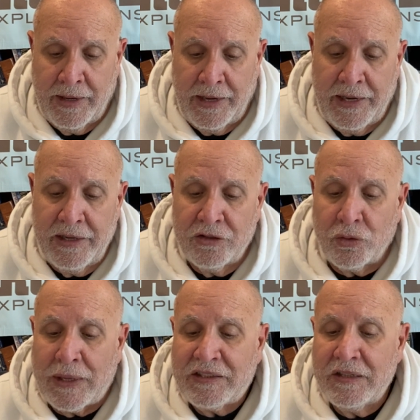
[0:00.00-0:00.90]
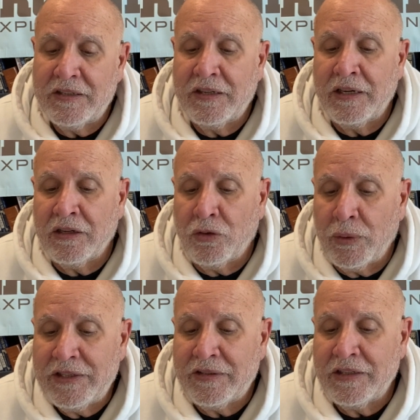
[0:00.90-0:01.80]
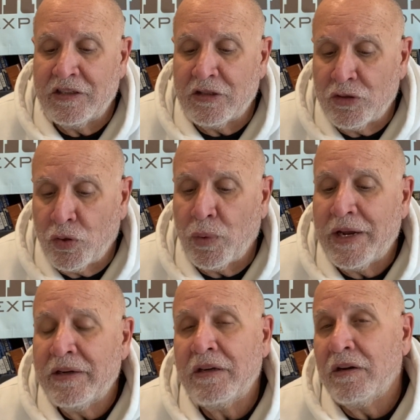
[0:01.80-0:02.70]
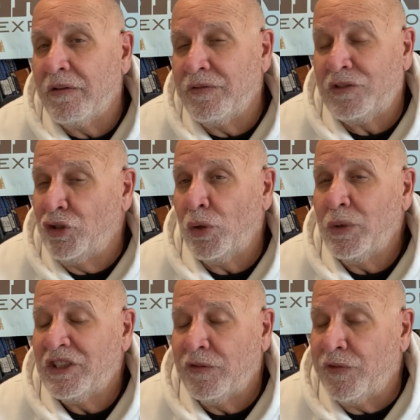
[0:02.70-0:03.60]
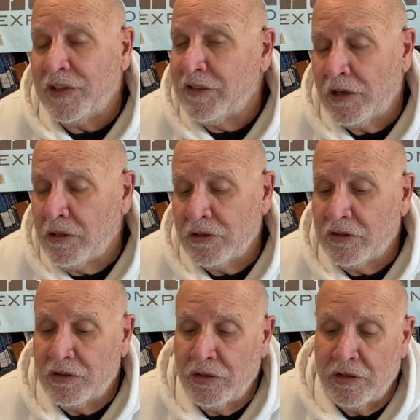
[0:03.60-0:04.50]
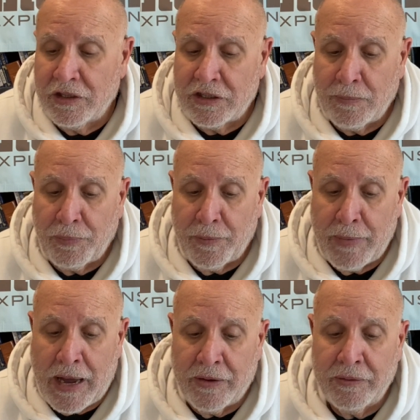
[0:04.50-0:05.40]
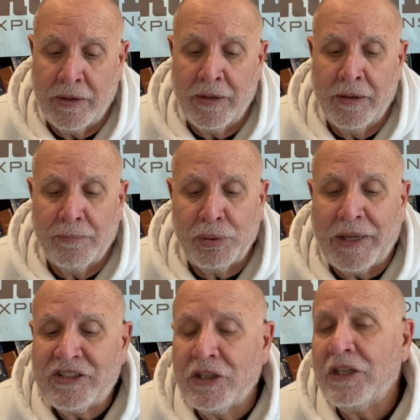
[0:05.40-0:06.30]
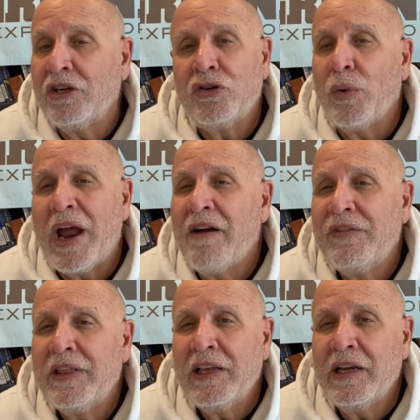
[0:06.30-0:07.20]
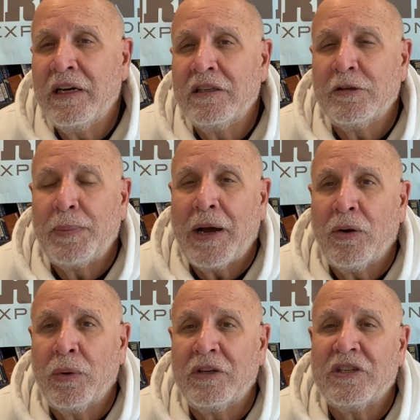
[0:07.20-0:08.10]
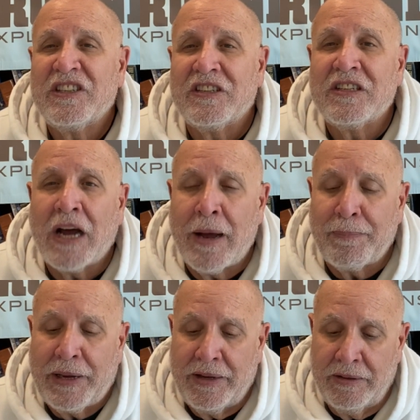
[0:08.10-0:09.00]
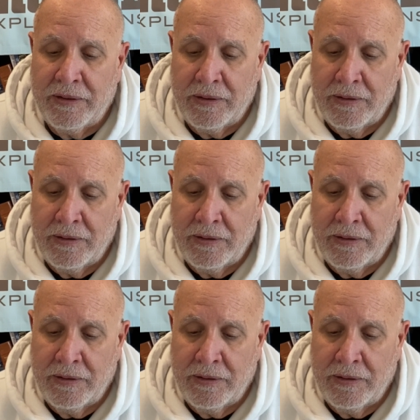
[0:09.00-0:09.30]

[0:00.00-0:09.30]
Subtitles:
He addresses the increasing trend of Jewish visitors to the Temple Mount, pledging to do everything in his power to stop it.